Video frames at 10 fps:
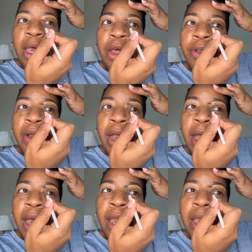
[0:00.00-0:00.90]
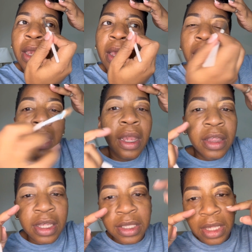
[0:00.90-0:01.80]
under eye, like
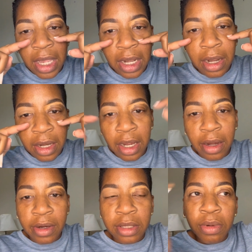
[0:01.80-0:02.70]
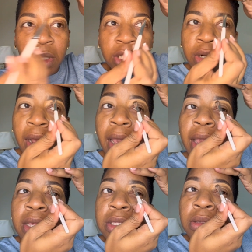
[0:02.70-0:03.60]
your skin under here is really dry,
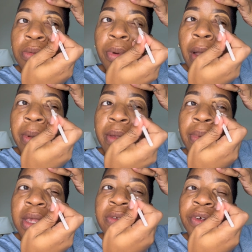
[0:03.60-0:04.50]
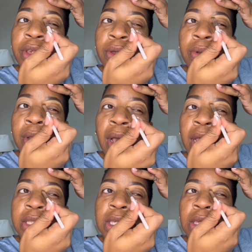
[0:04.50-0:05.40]
it's probably best for you
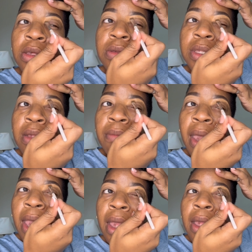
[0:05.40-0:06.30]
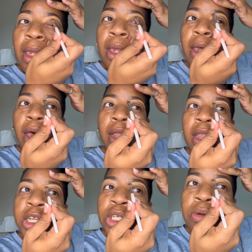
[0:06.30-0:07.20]
not to use the matte
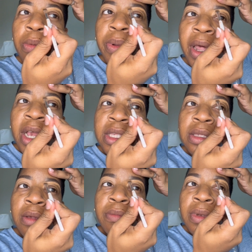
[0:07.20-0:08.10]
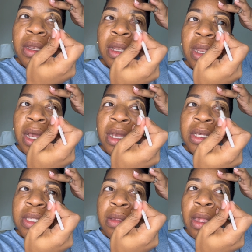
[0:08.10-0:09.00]
unless you apply some nice